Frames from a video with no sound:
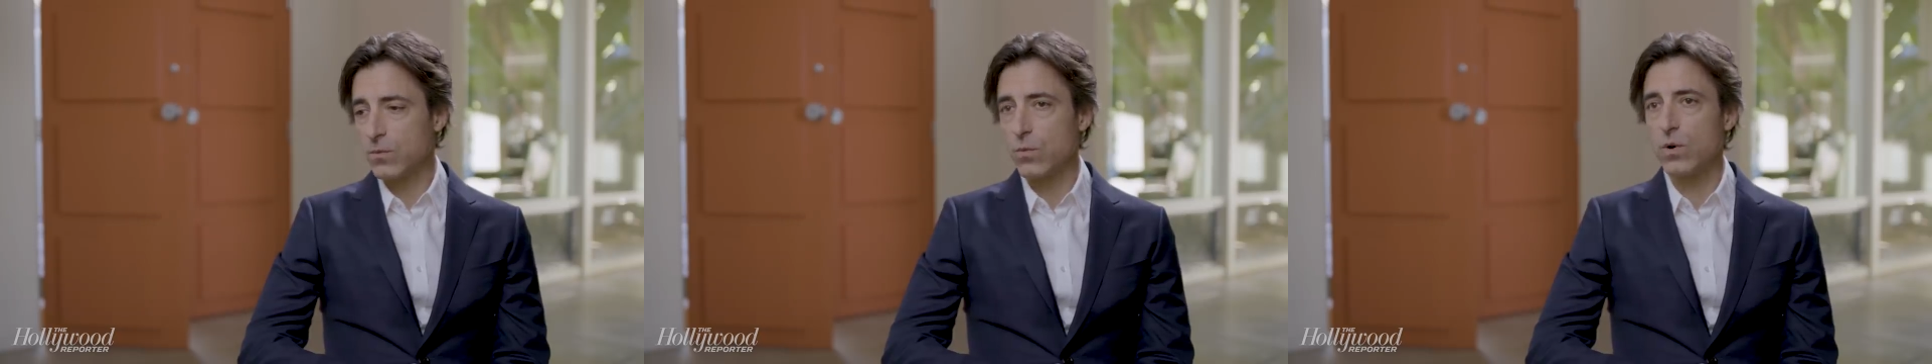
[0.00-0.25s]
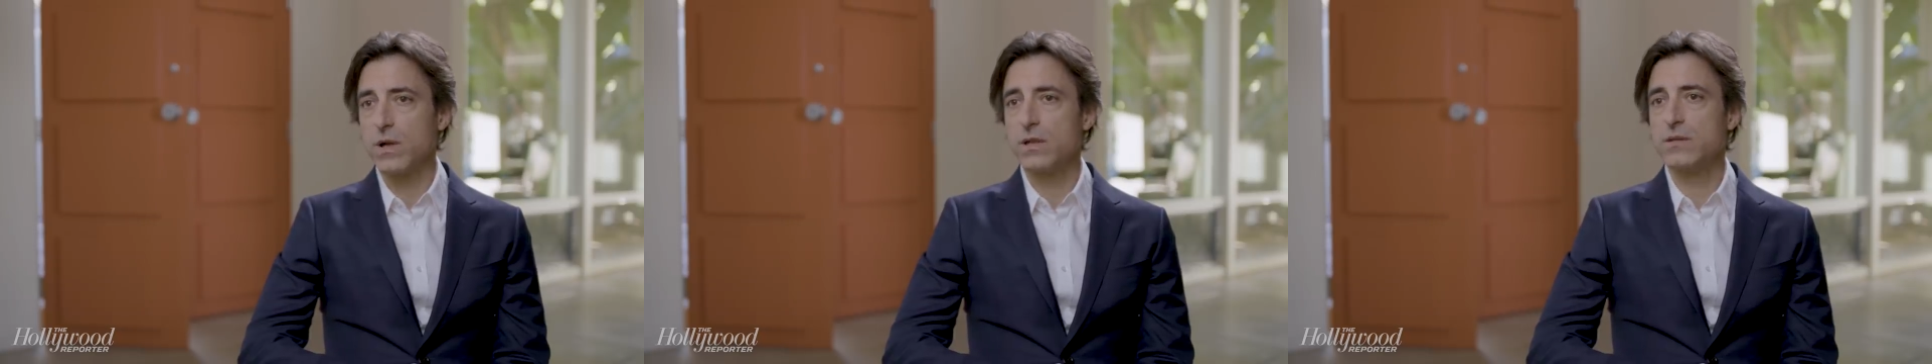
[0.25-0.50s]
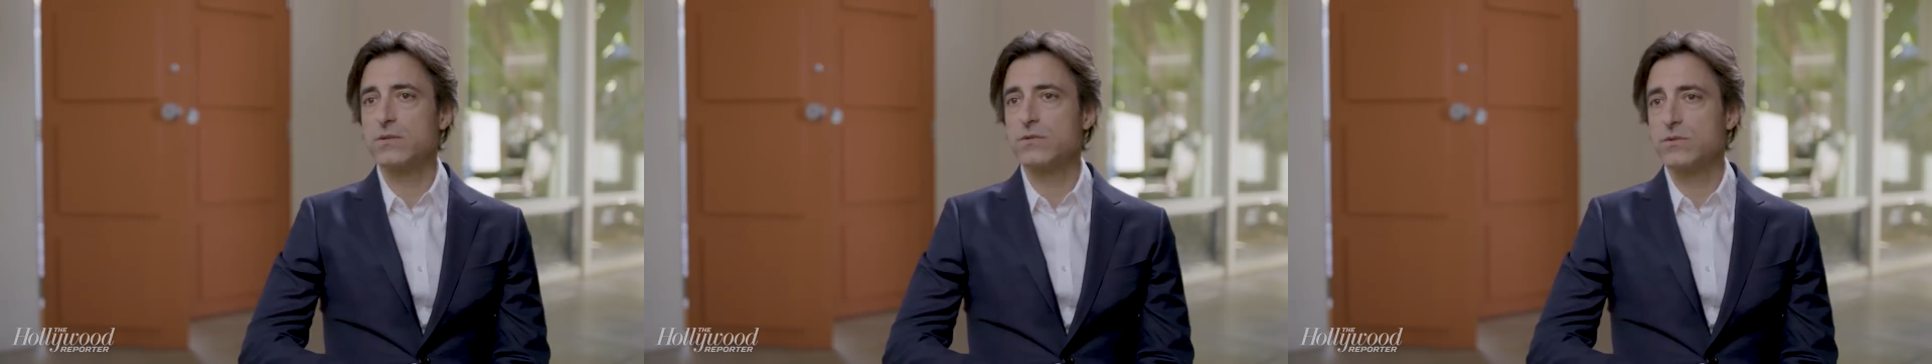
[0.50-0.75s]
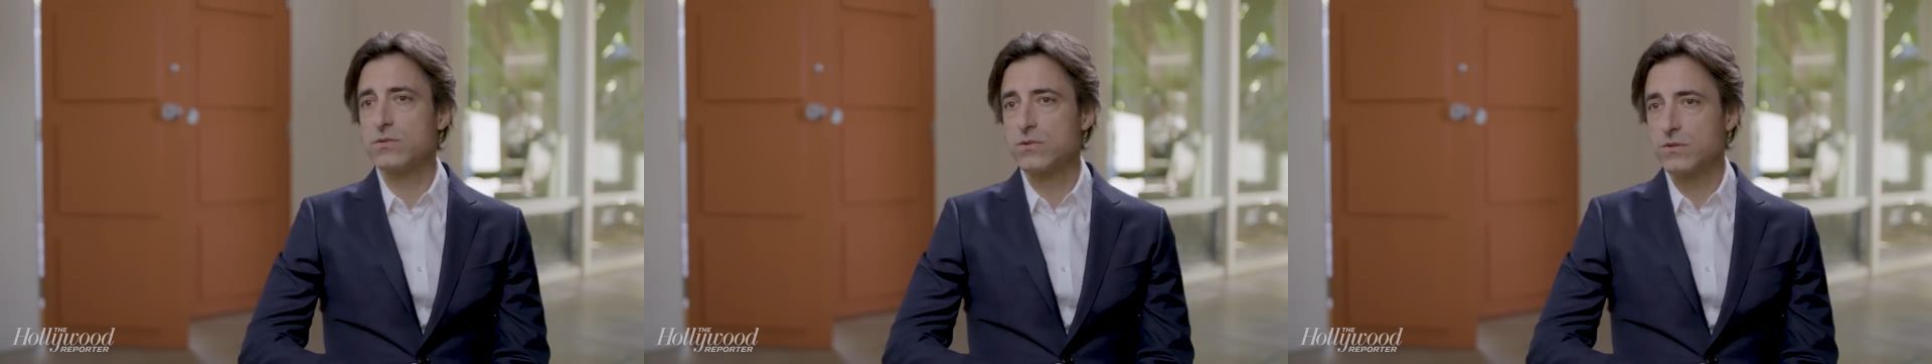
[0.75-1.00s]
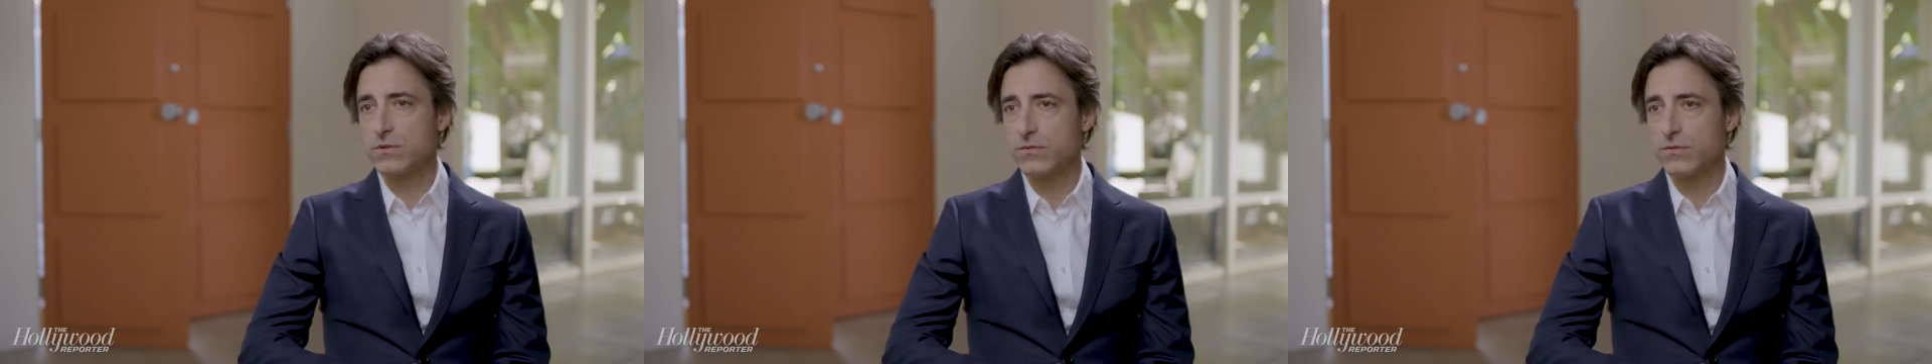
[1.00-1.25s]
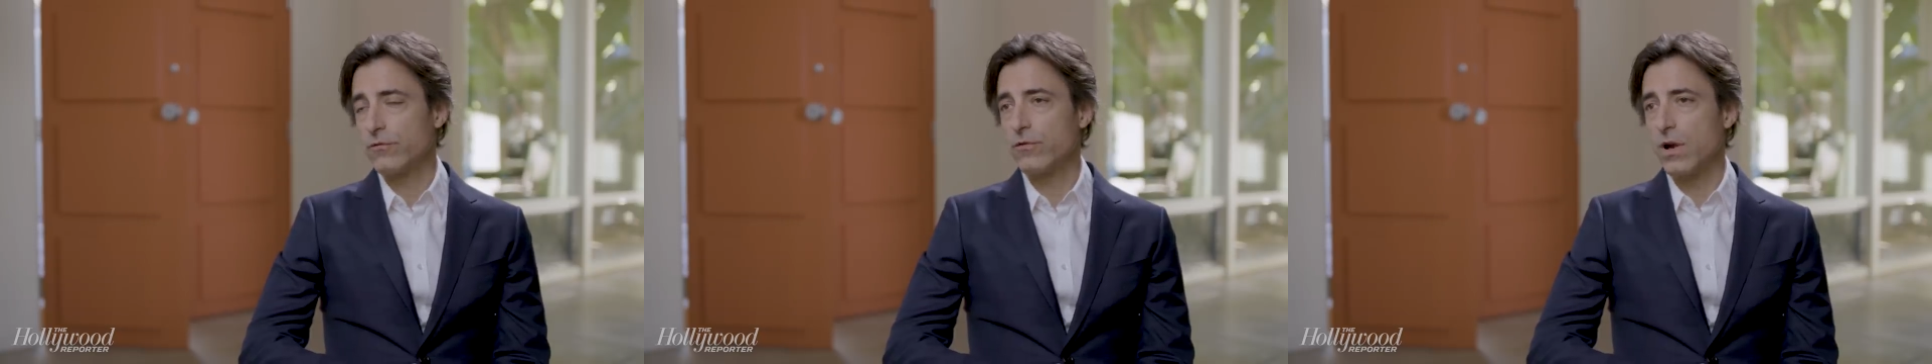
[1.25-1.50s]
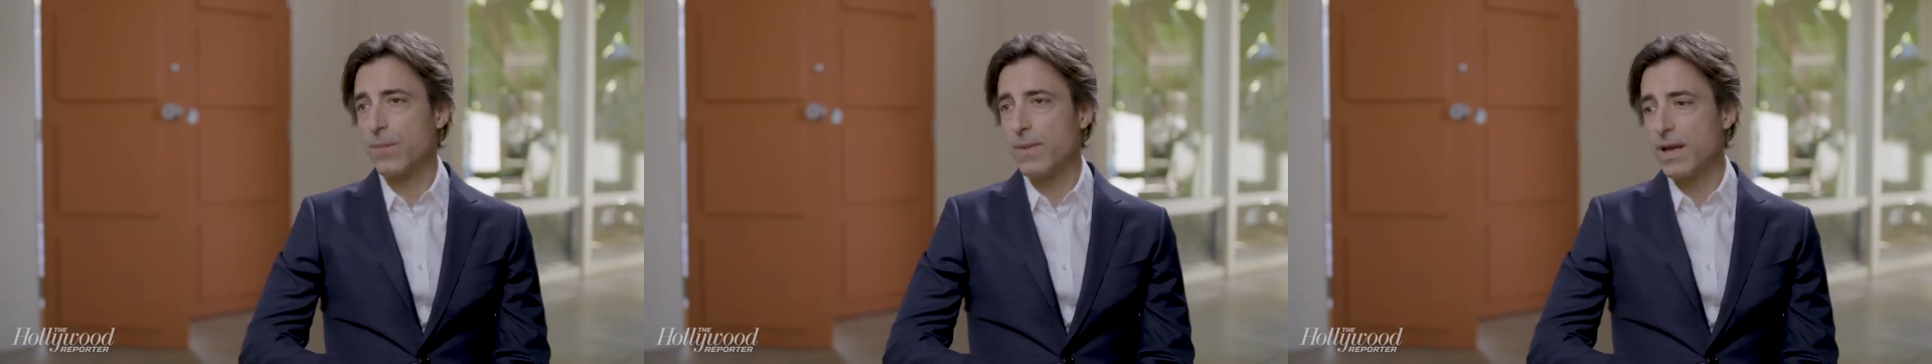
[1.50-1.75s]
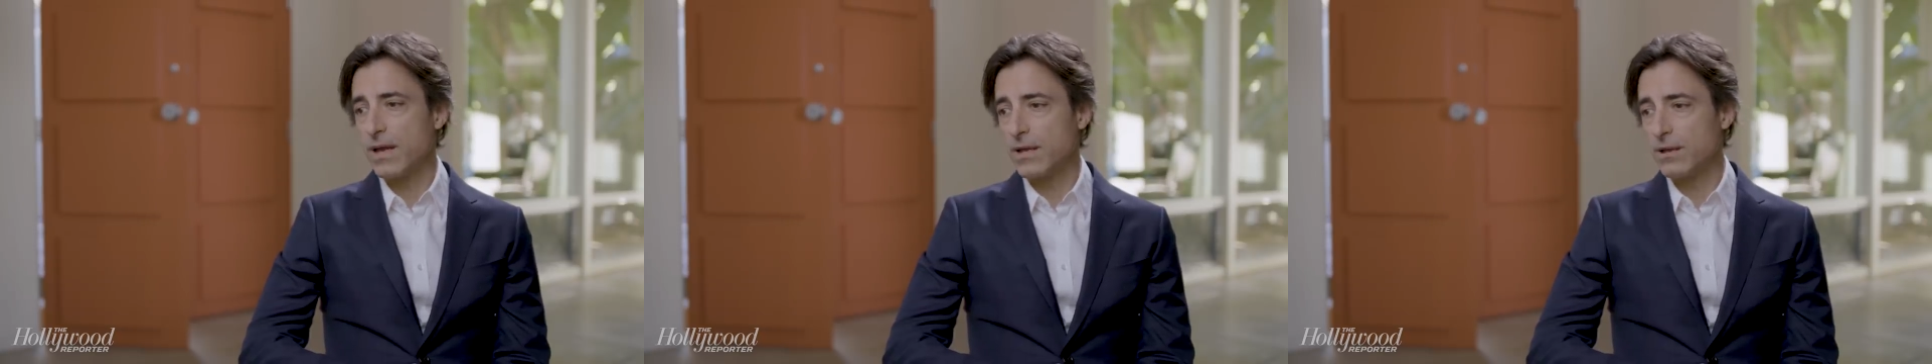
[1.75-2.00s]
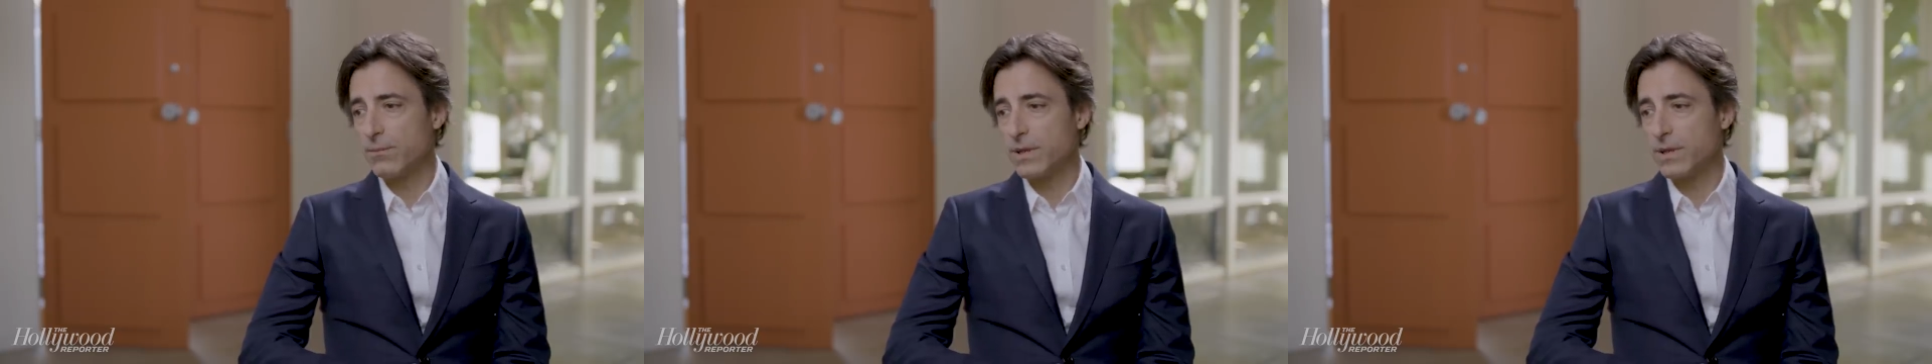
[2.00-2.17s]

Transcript: was from a